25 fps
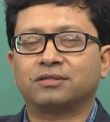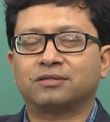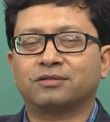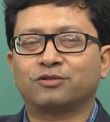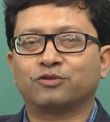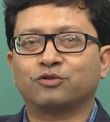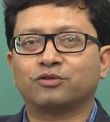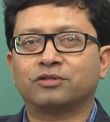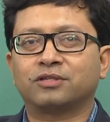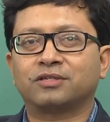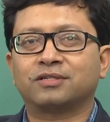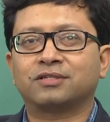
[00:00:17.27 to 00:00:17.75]

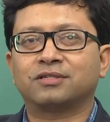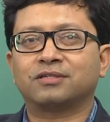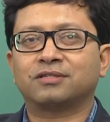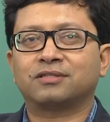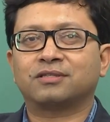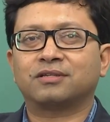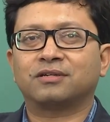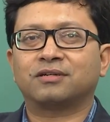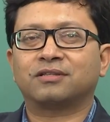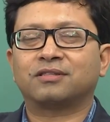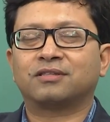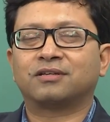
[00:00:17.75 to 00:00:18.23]
So, this is
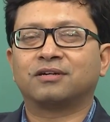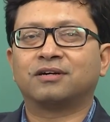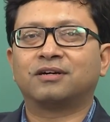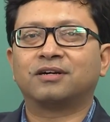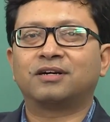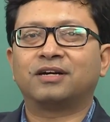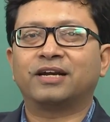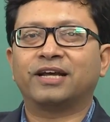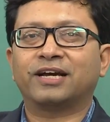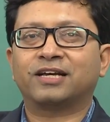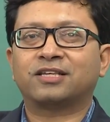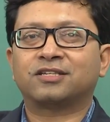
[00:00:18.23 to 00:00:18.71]
the
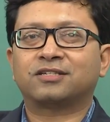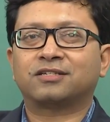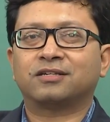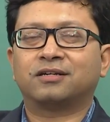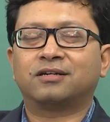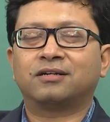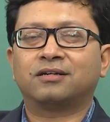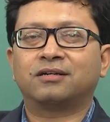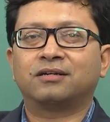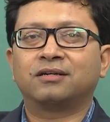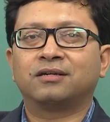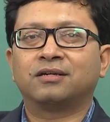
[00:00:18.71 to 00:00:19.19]
third
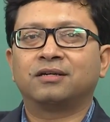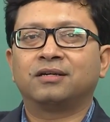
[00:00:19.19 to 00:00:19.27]
lecture